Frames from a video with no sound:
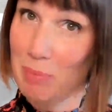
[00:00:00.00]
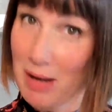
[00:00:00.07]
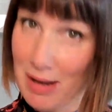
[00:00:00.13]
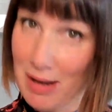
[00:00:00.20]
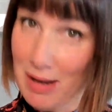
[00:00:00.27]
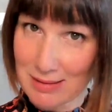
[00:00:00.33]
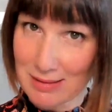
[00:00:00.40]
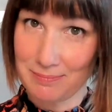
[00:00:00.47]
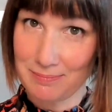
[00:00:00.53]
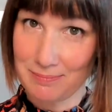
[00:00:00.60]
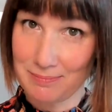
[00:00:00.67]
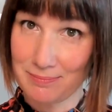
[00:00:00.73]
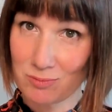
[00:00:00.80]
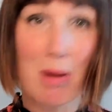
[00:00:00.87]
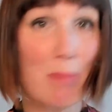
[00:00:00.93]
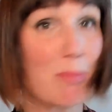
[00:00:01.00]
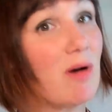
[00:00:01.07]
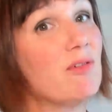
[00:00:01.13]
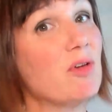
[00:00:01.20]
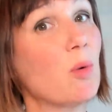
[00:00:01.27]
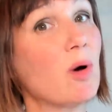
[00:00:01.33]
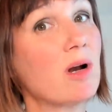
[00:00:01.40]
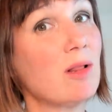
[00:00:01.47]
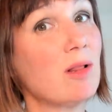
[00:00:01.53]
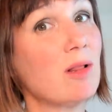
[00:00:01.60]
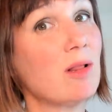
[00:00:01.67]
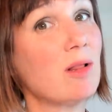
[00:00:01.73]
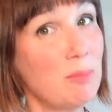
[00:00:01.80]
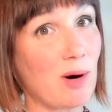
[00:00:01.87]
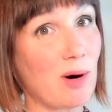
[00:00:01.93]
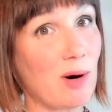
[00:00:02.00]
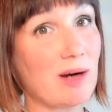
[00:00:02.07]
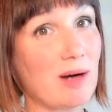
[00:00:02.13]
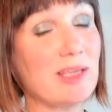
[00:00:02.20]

But remember, if you want to learn more,